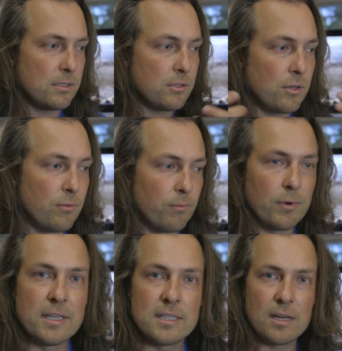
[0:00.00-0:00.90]
to
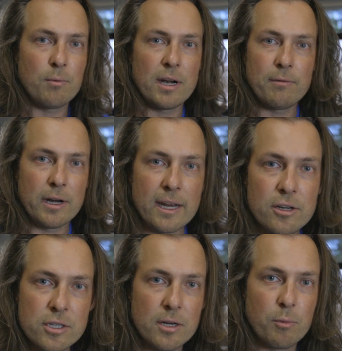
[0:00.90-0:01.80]
receive whatever
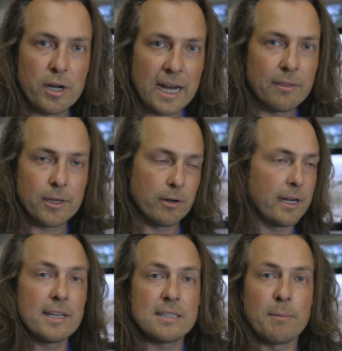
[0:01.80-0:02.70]
energy they're putting out there. It
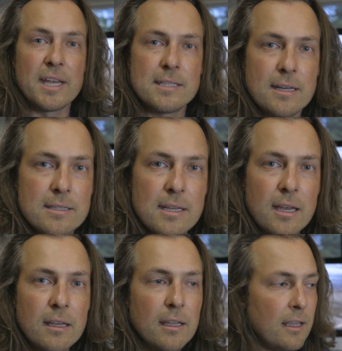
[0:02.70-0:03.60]
is amazing to see.
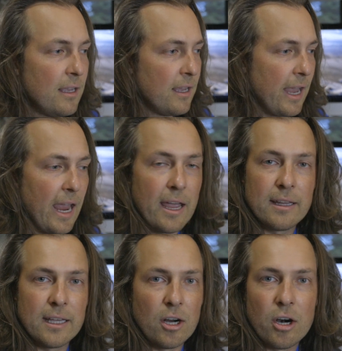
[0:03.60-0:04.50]
And
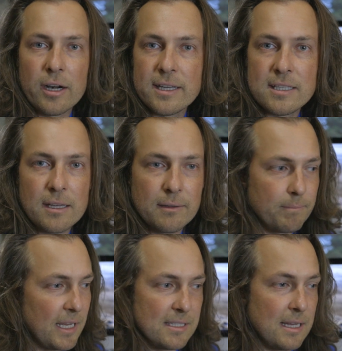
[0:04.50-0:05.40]
the art is
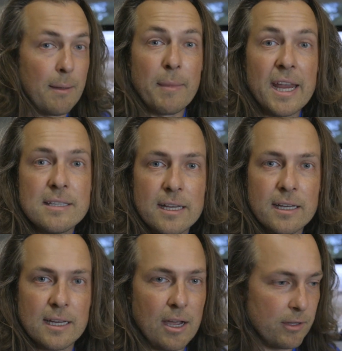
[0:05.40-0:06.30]
it's amazing.
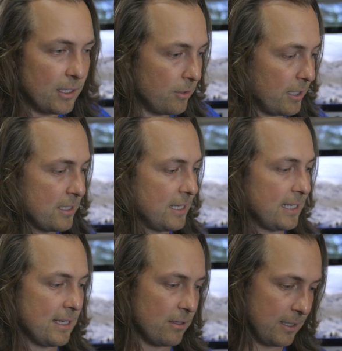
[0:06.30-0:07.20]
How they do these
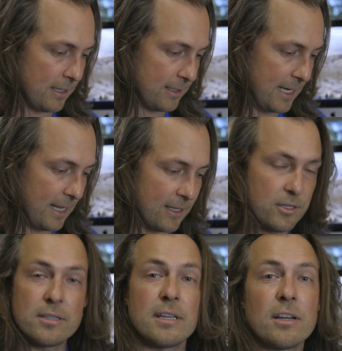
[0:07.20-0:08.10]
details in the sand is
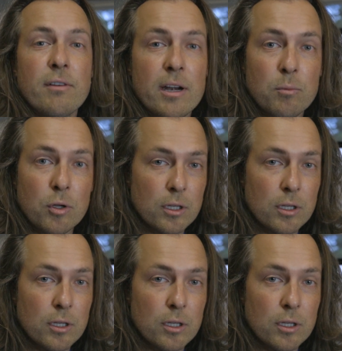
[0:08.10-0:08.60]
just incredible.